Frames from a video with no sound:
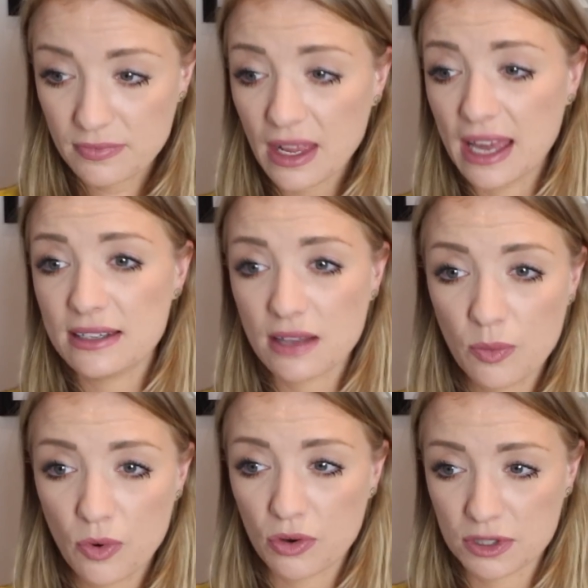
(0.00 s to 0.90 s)
And as I
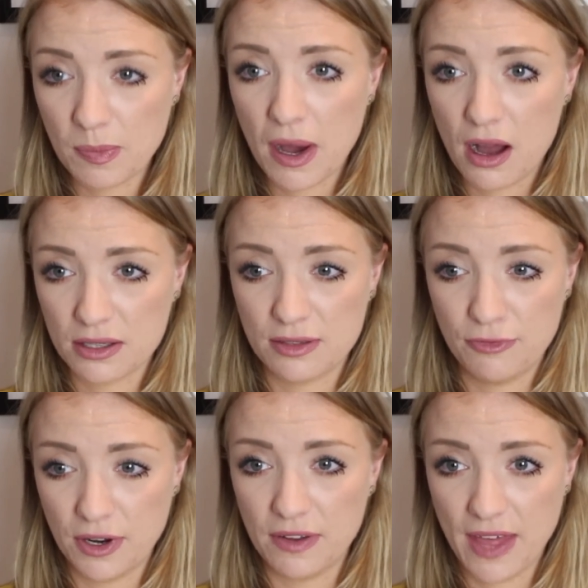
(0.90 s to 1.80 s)
walked past the
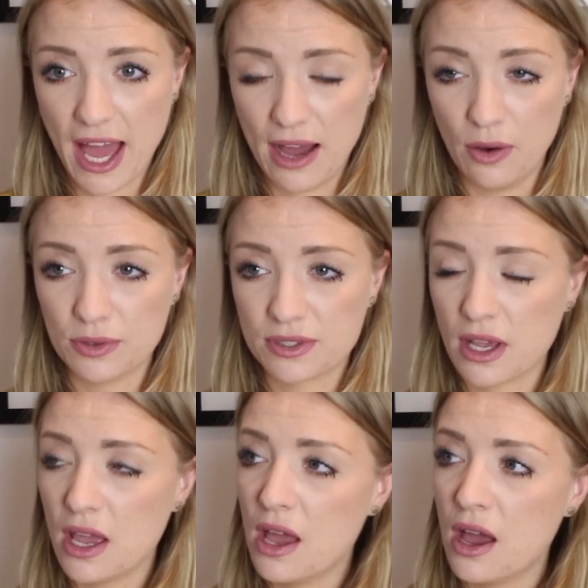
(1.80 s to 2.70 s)
front of the house,
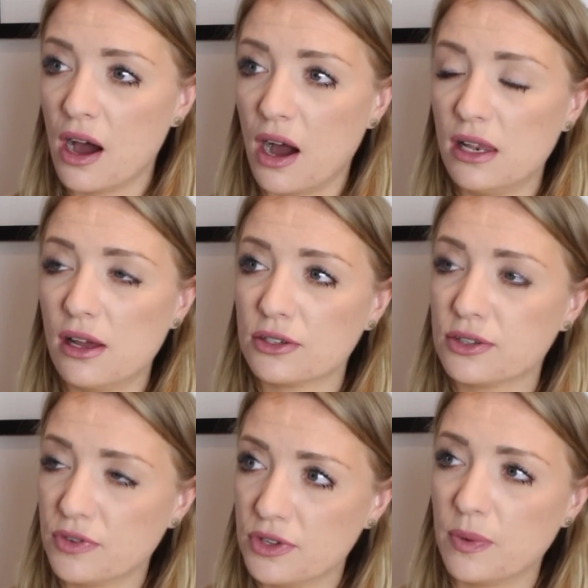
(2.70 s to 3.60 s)
I looked
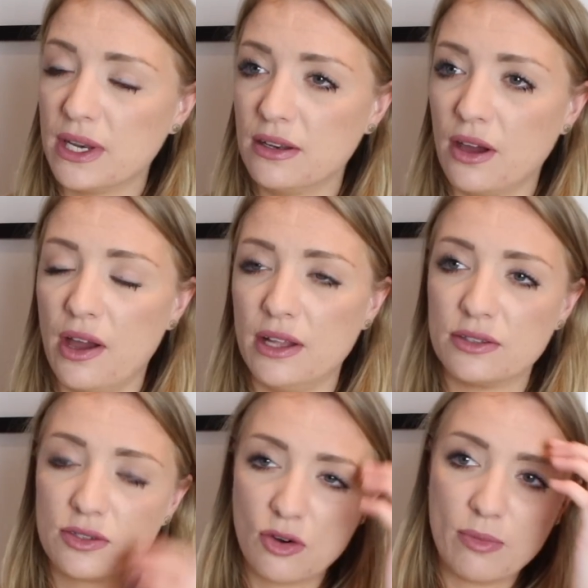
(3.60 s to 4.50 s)
through the window
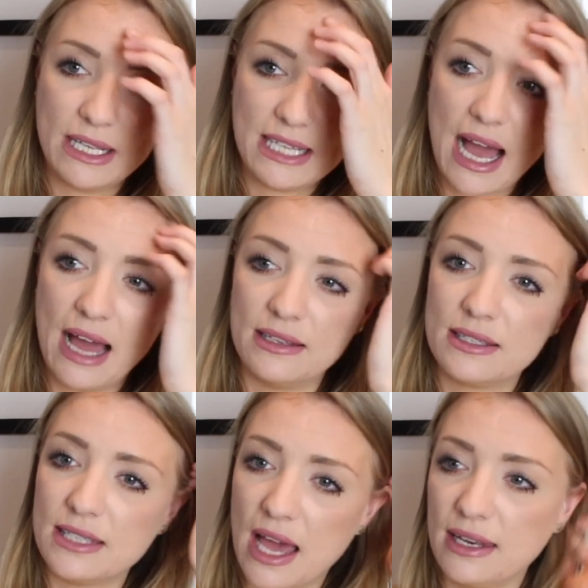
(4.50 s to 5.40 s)
and saw my dad
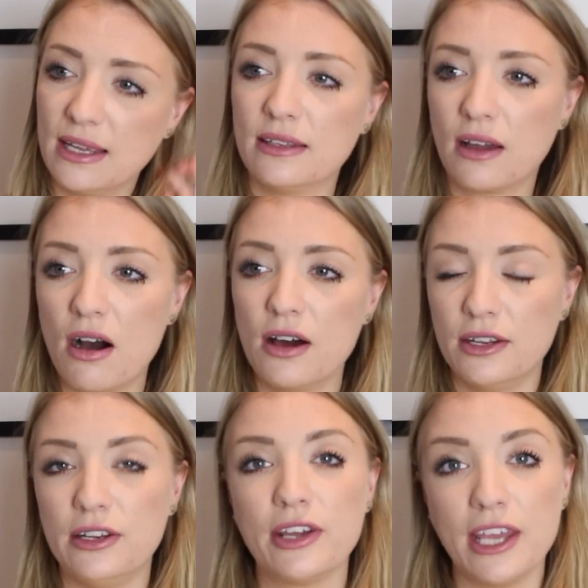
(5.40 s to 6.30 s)
standing in the
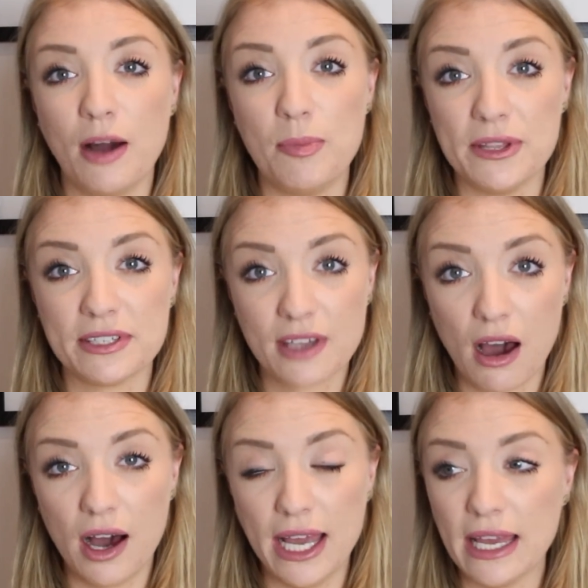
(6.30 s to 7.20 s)
garden looking up at the
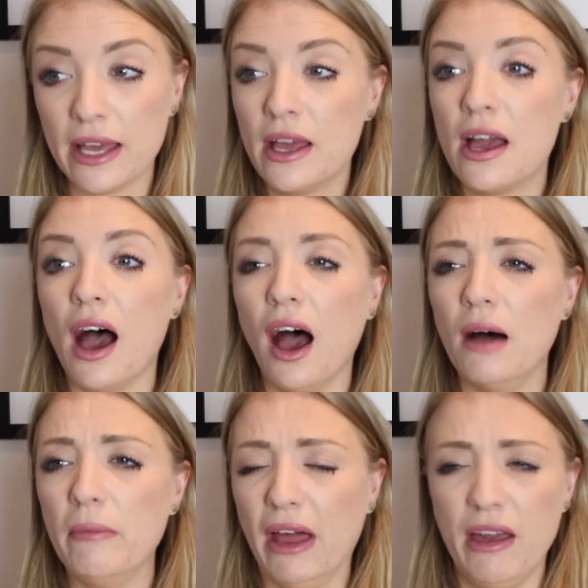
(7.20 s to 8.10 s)
sky.
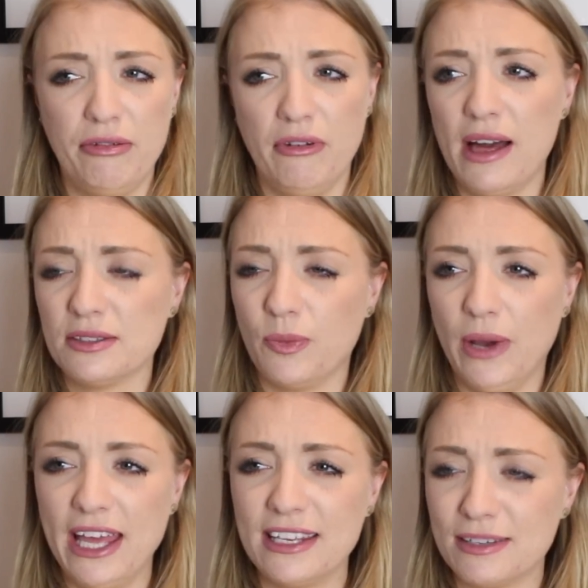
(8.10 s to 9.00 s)
And I thought, that's
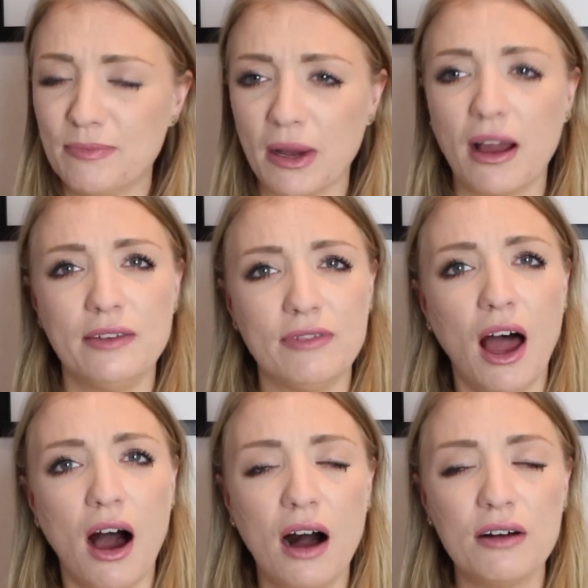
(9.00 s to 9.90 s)
weird, but kind of
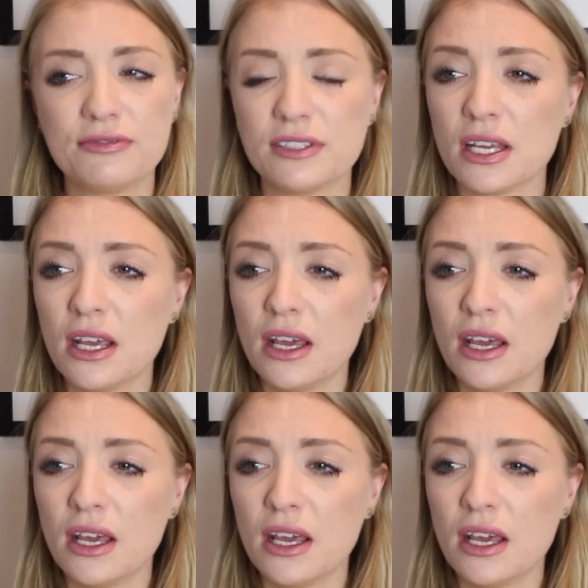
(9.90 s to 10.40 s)
laughed.